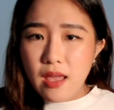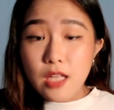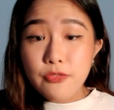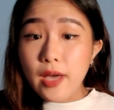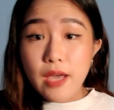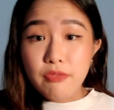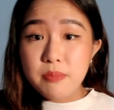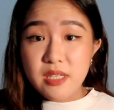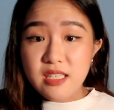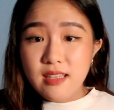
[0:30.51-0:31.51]
And for
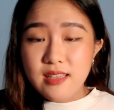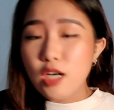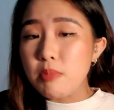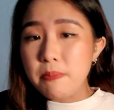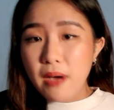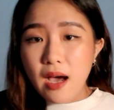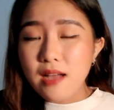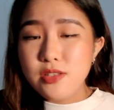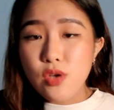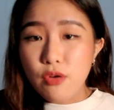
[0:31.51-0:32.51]
everybody, there will be
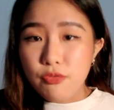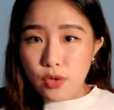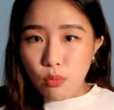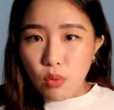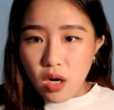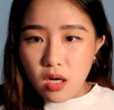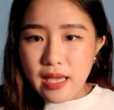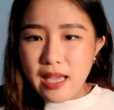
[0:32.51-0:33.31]
parts of your work,